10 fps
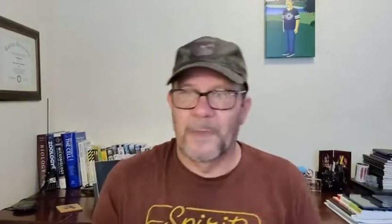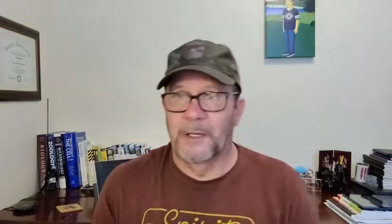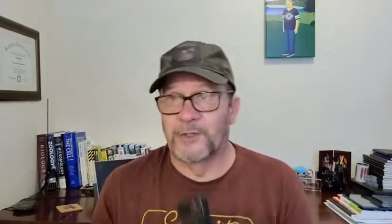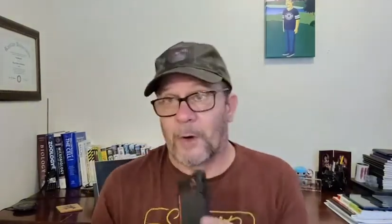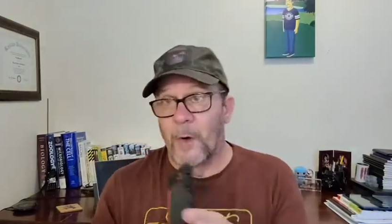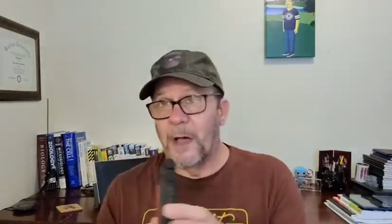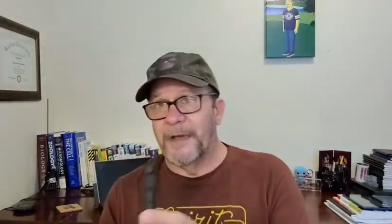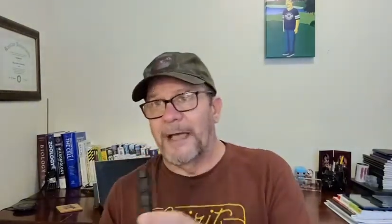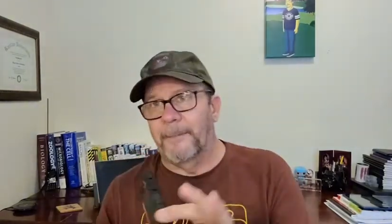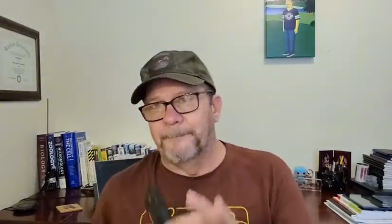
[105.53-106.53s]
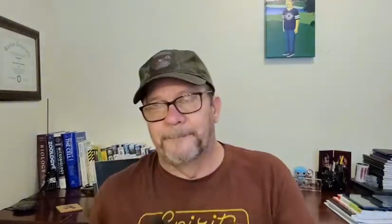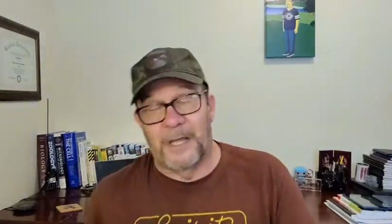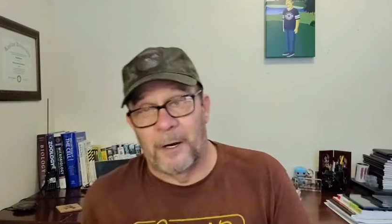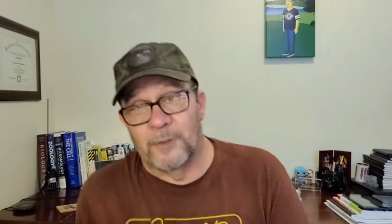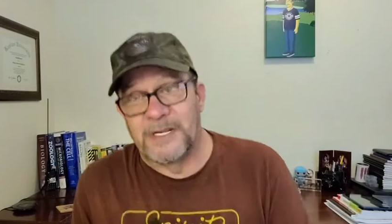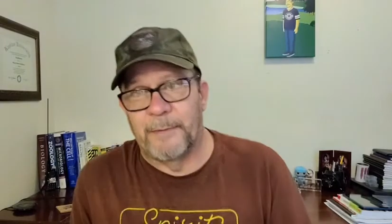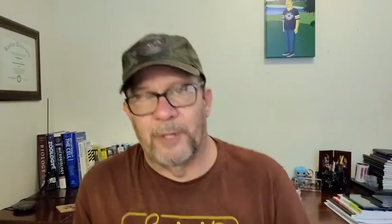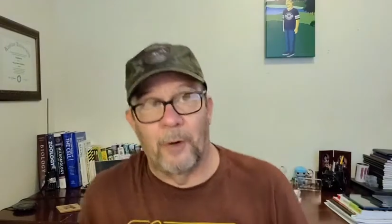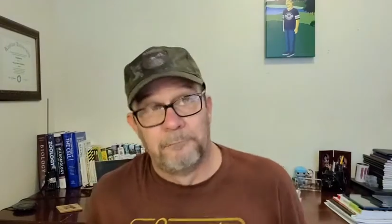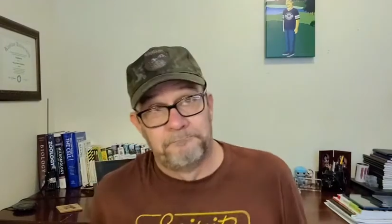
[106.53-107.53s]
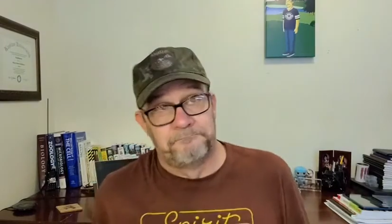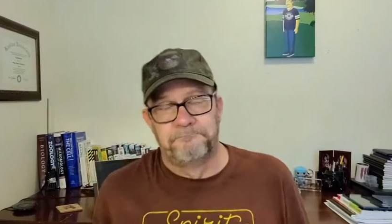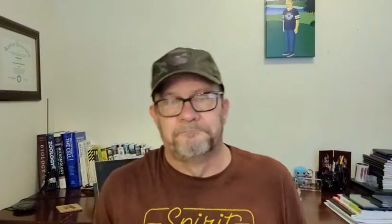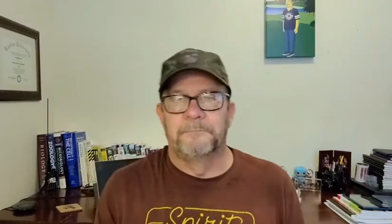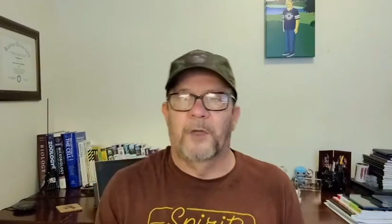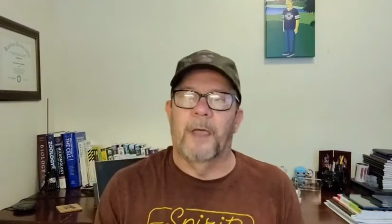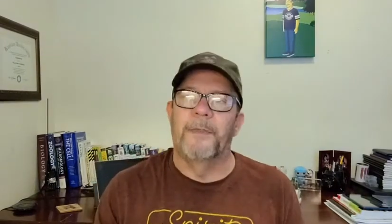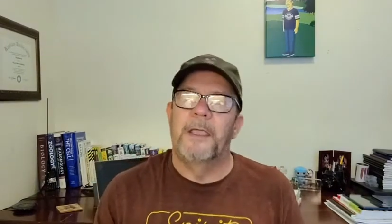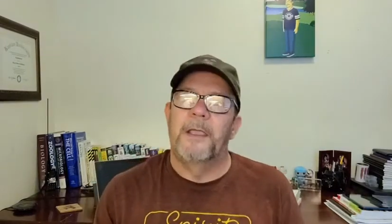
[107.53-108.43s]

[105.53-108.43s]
so a while back, not a long time ago, okay.